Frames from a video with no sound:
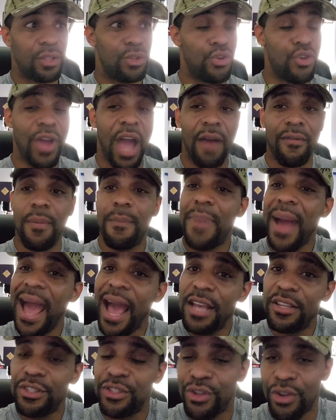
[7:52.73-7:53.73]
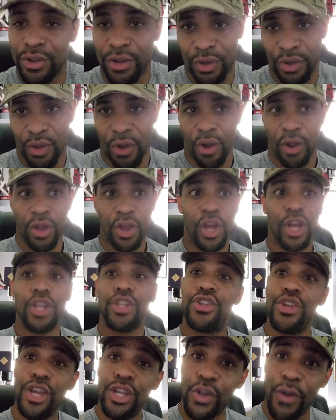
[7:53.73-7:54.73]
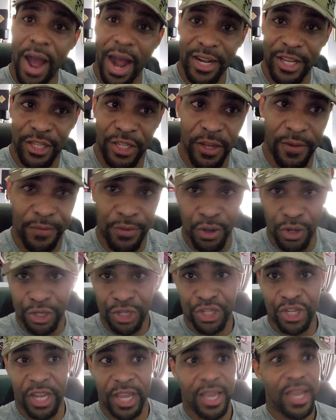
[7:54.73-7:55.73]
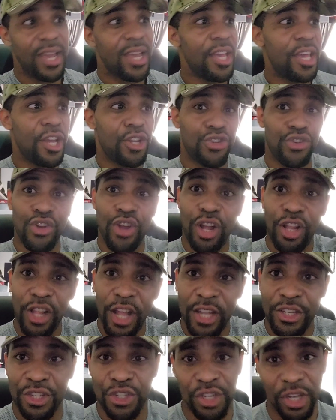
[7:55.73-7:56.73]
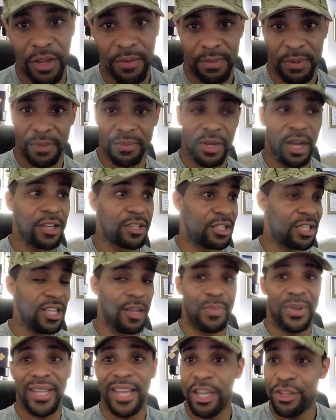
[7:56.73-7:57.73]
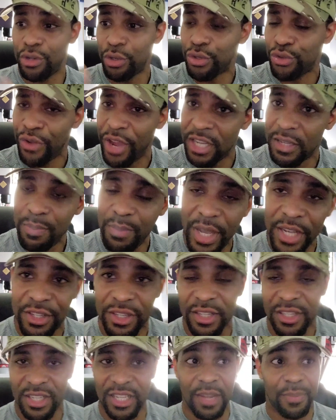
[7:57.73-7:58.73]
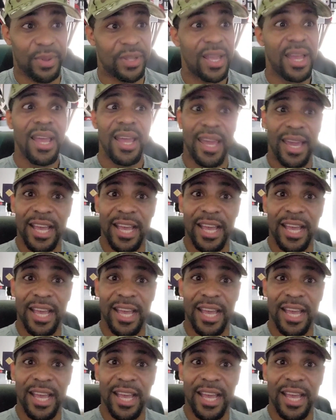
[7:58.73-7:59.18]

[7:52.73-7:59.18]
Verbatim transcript: Do you have a passenger in the car? Do you know how to shift your shit? Is your clutch shift, uh, slipping? Is your transmission slipping?